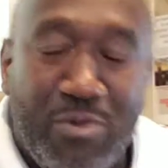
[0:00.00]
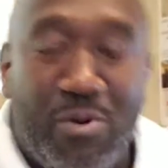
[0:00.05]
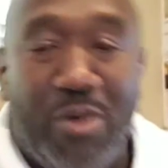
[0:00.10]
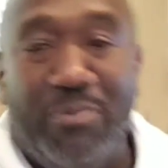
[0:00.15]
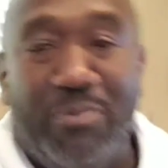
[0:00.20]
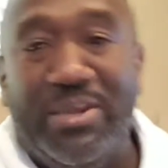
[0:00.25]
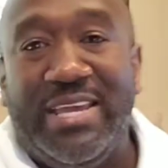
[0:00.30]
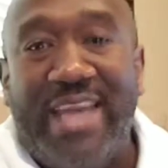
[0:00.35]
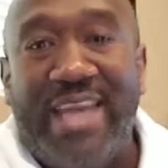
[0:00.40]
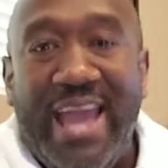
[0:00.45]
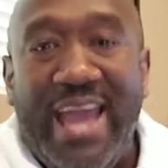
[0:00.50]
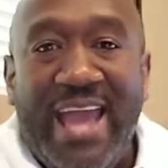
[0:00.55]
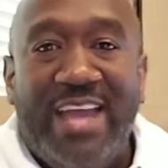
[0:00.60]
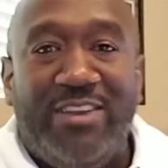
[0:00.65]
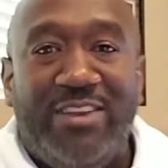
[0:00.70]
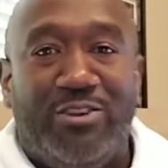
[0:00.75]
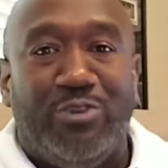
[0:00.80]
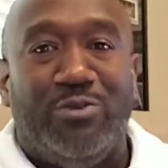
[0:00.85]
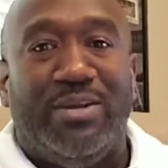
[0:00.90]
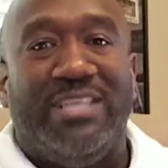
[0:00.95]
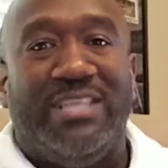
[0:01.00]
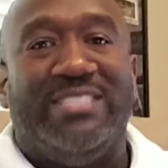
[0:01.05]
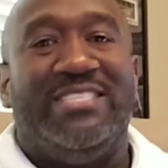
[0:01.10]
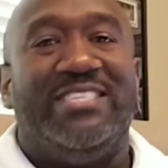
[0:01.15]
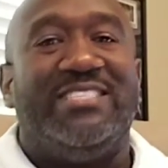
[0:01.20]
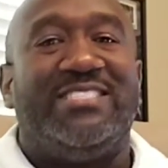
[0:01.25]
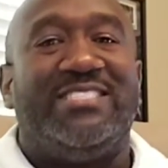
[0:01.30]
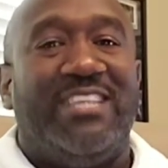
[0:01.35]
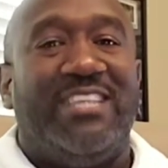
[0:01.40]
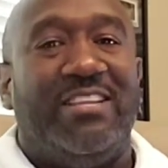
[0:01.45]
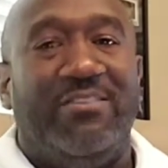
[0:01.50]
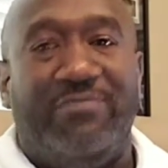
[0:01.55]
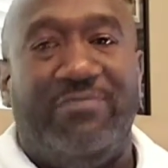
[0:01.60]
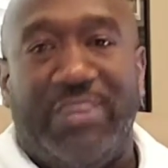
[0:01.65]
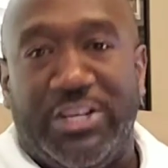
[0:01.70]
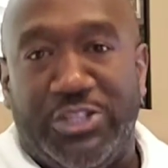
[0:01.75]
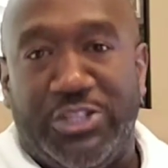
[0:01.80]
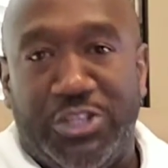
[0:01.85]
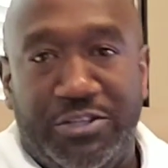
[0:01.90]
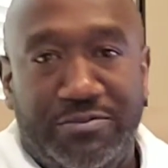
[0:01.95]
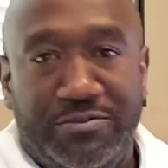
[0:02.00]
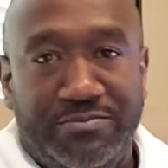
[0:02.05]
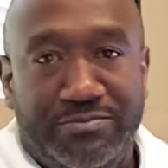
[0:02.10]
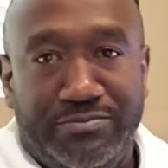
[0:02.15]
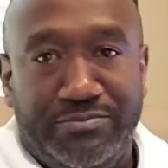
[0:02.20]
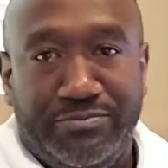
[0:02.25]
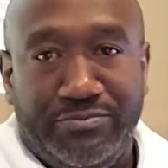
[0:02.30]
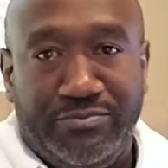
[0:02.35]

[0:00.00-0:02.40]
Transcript: but what we can do is instill a vision.